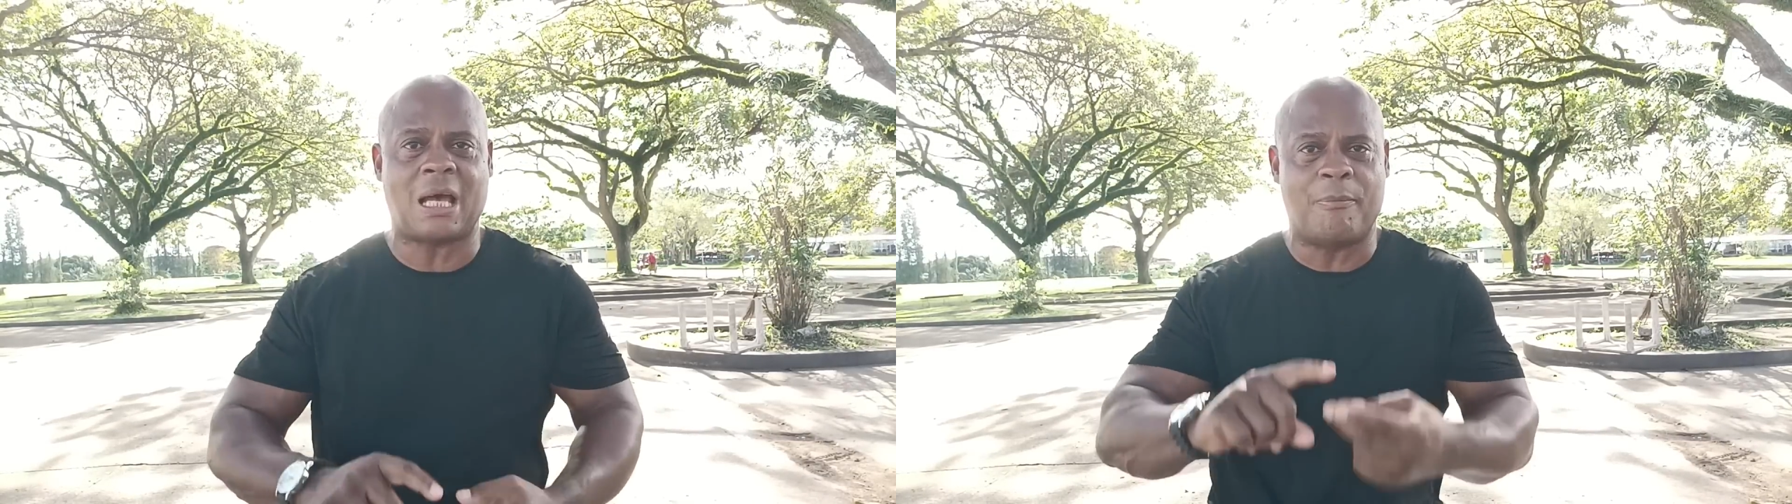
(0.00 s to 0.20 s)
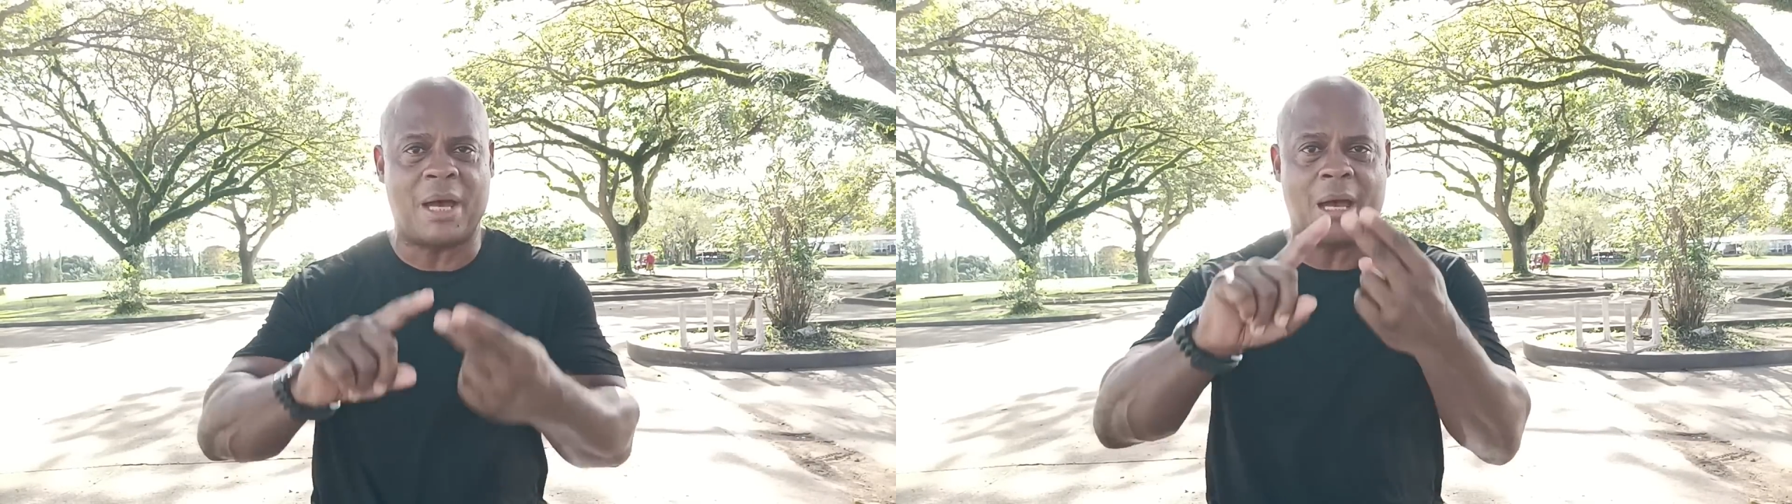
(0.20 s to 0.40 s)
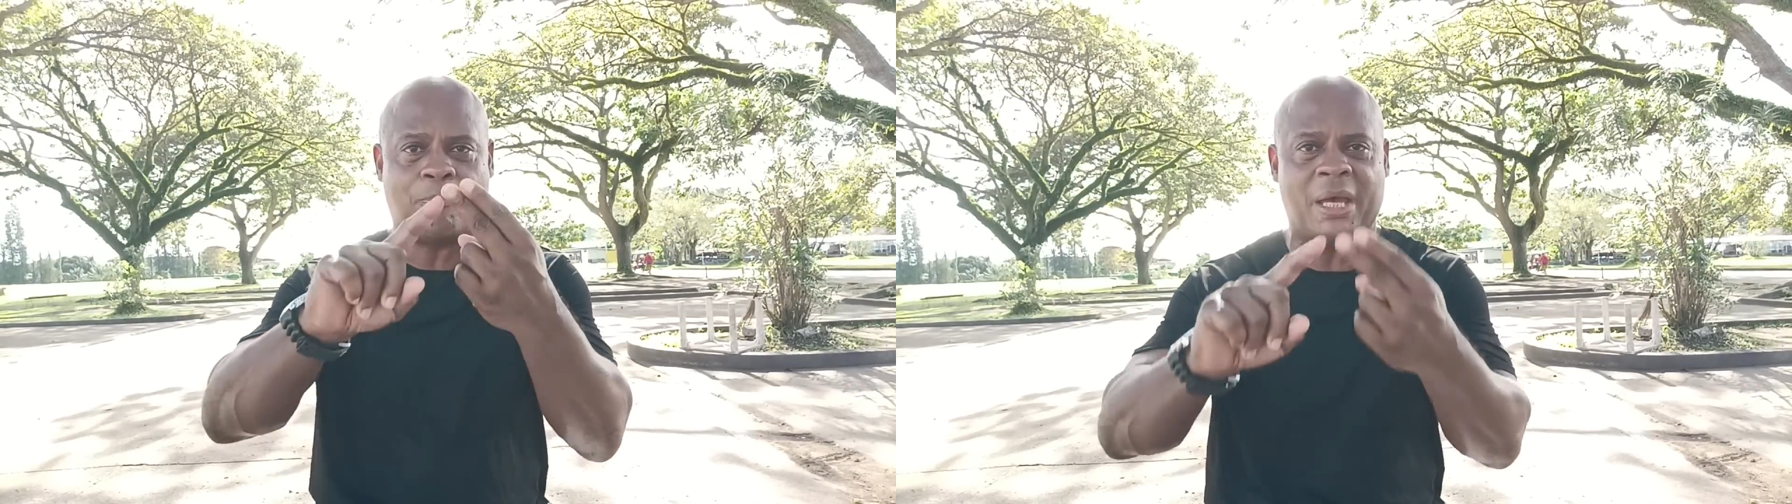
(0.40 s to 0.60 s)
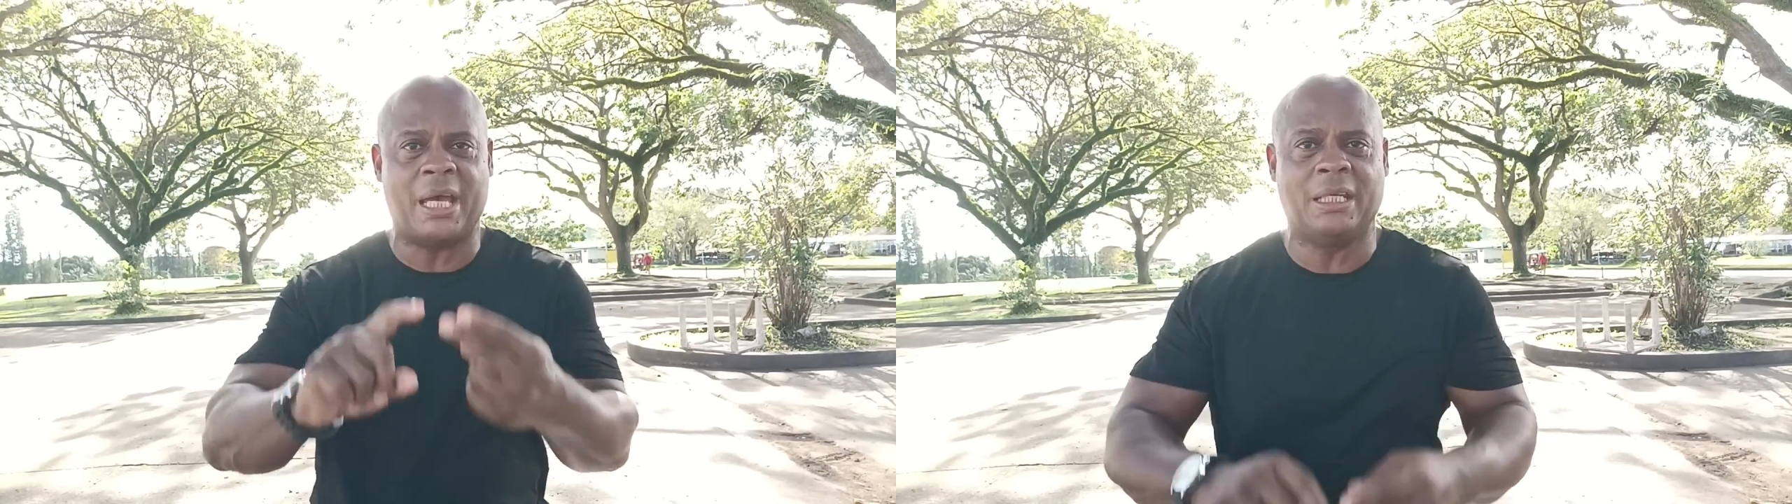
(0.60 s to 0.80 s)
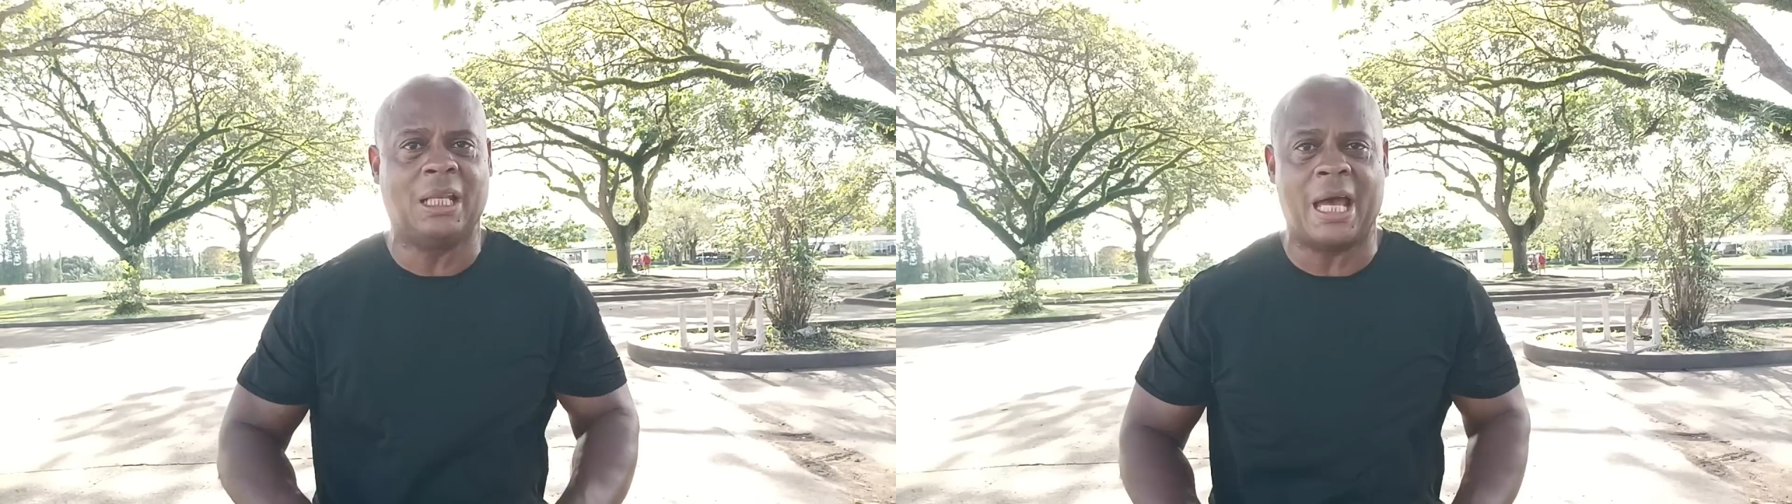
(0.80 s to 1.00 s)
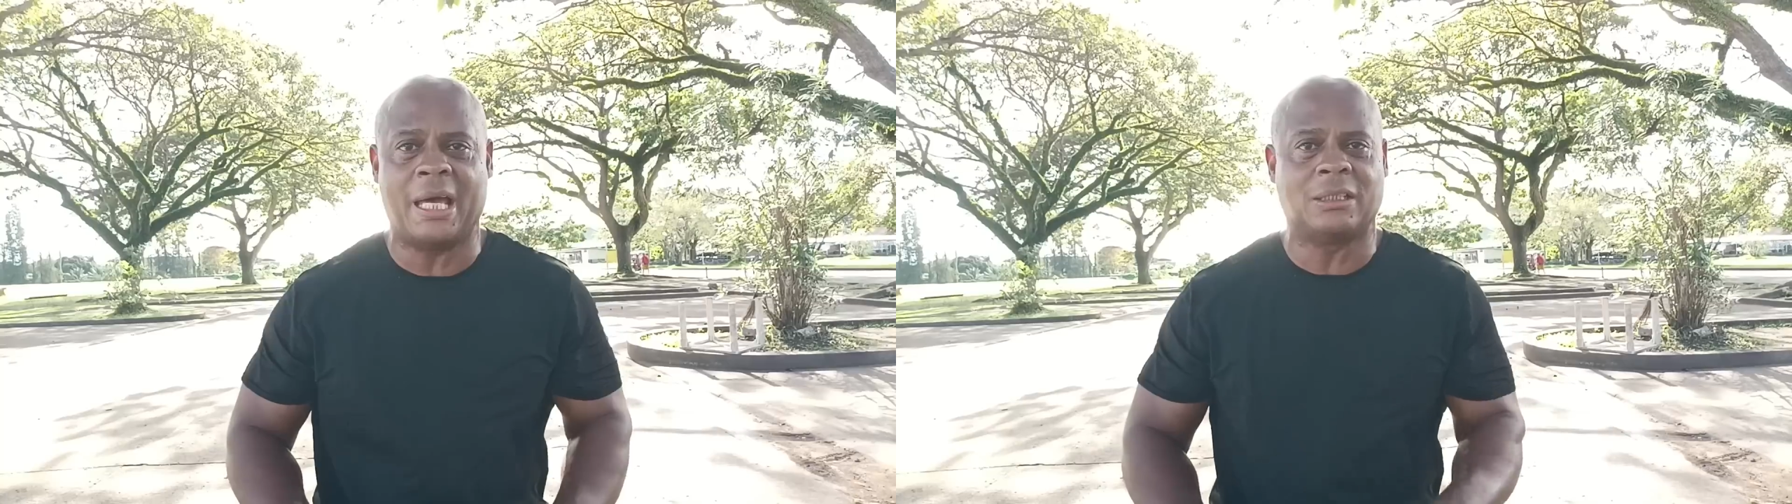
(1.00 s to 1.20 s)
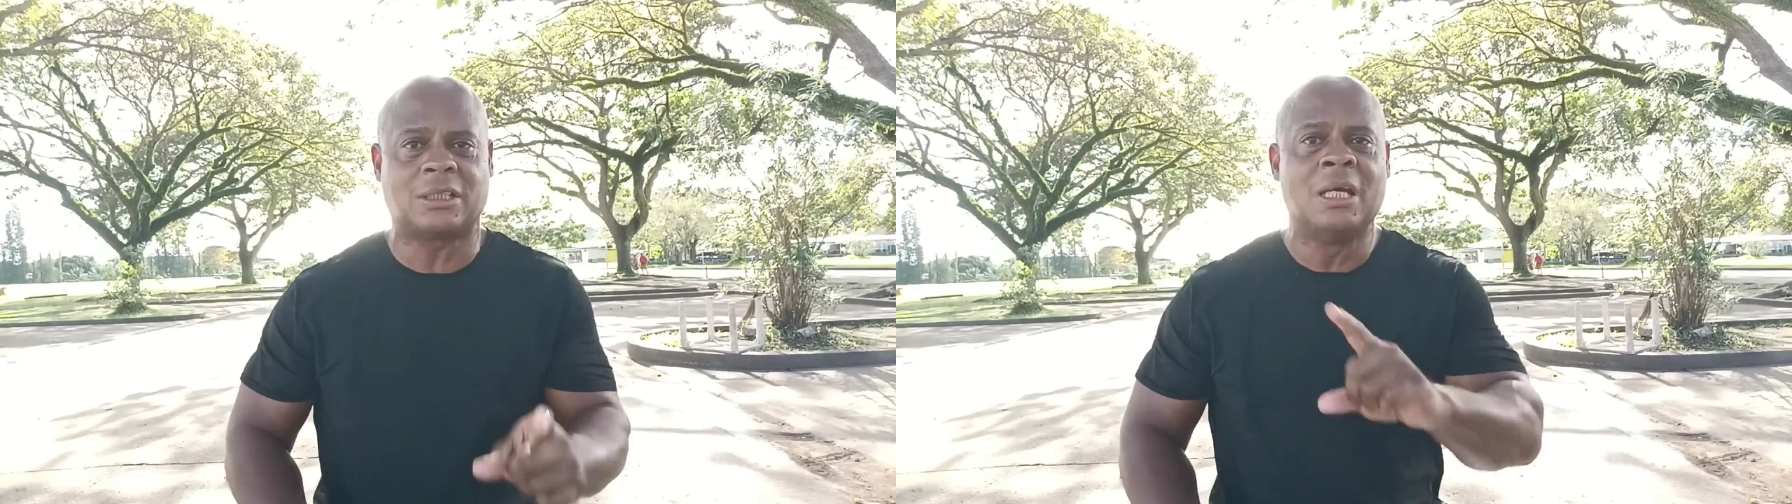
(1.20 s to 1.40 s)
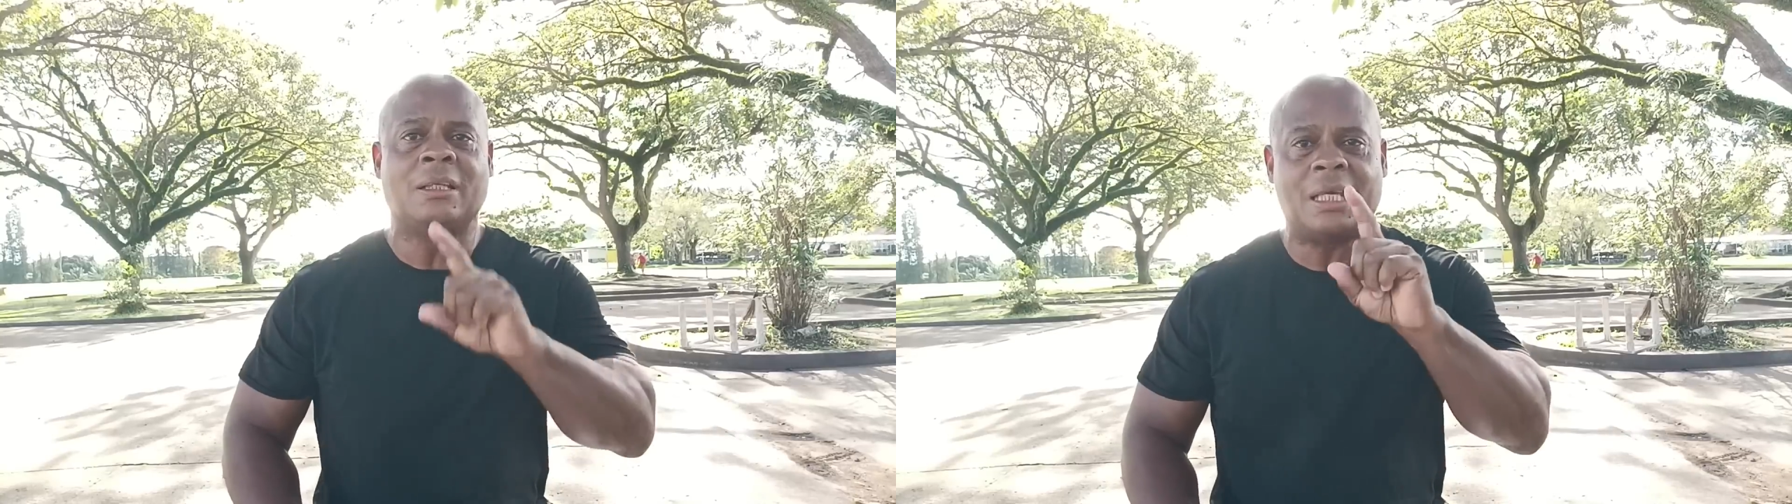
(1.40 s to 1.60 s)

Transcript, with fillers: I buy panty liners